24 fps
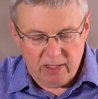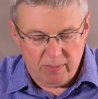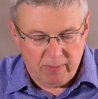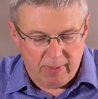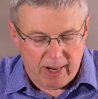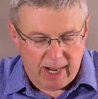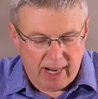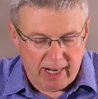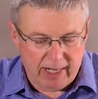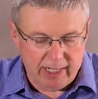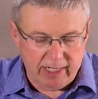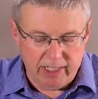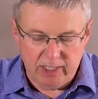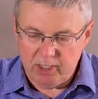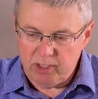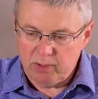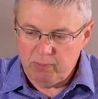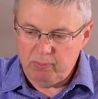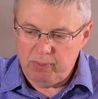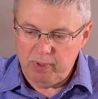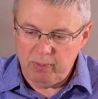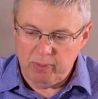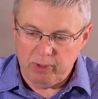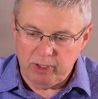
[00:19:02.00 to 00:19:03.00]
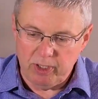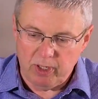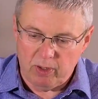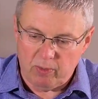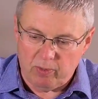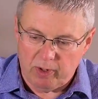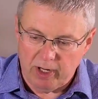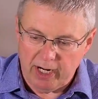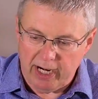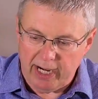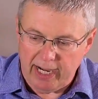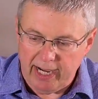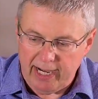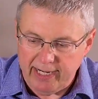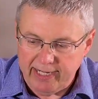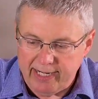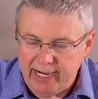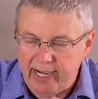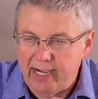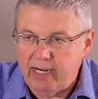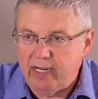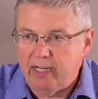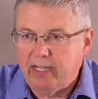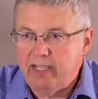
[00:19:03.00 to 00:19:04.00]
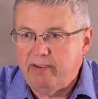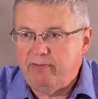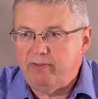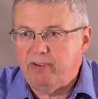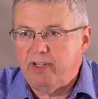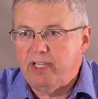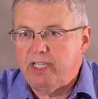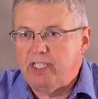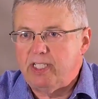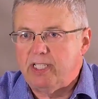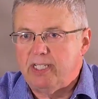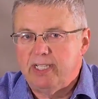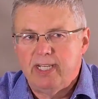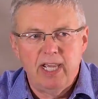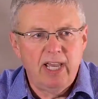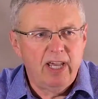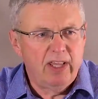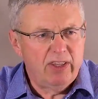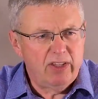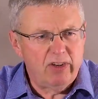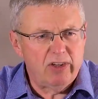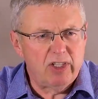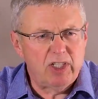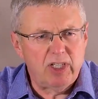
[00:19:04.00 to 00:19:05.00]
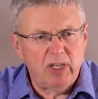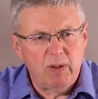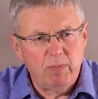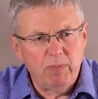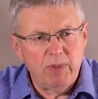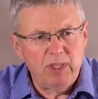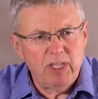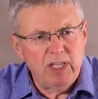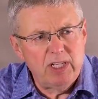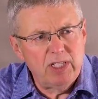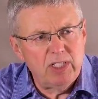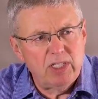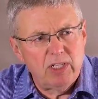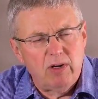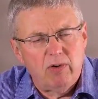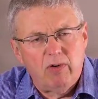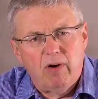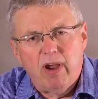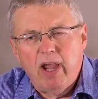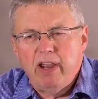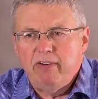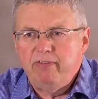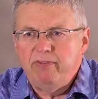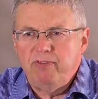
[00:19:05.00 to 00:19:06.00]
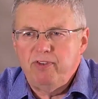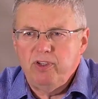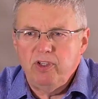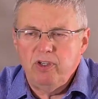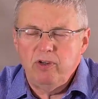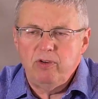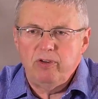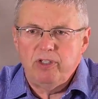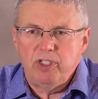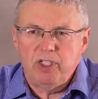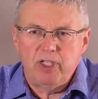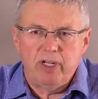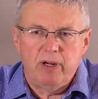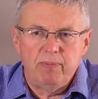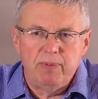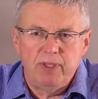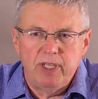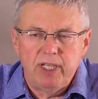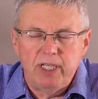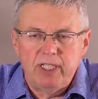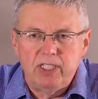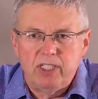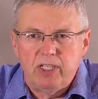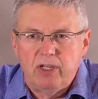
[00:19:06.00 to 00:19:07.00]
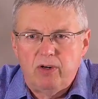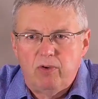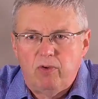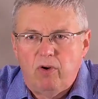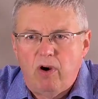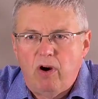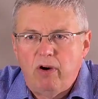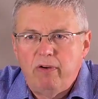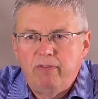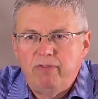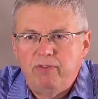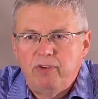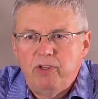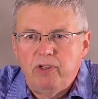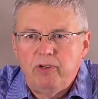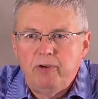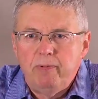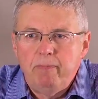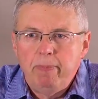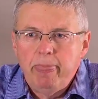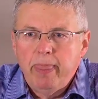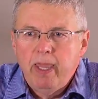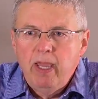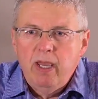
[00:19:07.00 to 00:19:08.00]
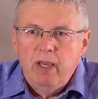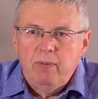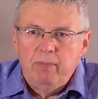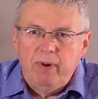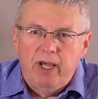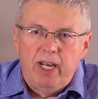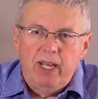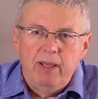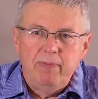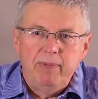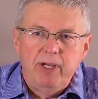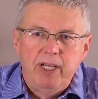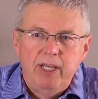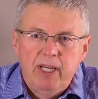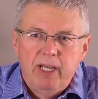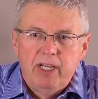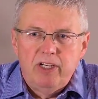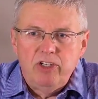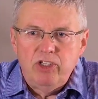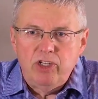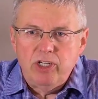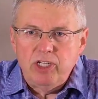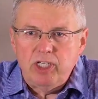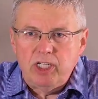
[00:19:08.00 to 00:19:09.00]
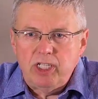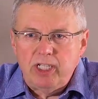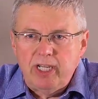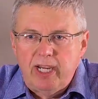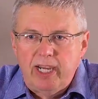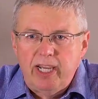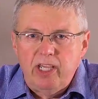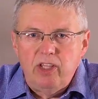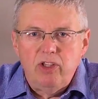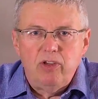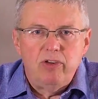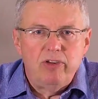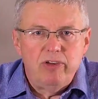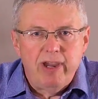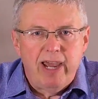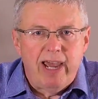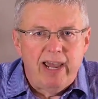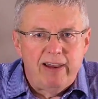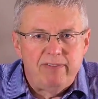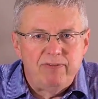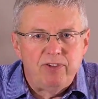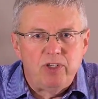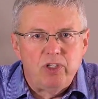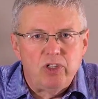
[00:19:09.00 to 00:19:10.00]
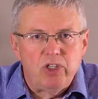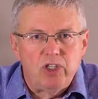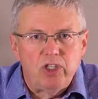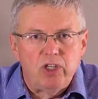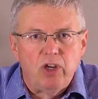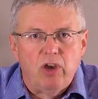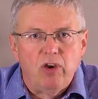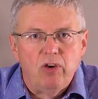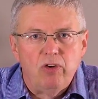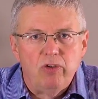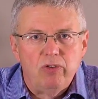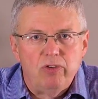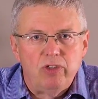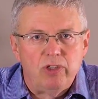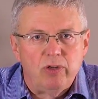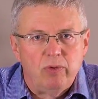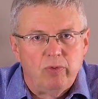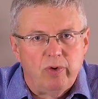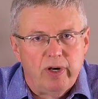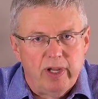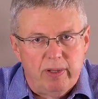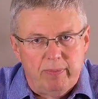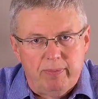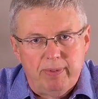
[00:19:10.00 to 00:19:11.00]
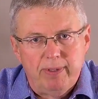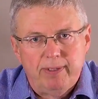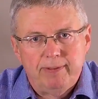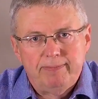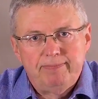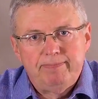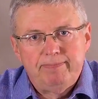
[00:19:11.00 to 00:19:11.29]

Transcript: in the markets, and people don't want to hand out leaflets. And there are some things that are right for you and some things that are wrong for you. But let me just say that you have to sow to reap.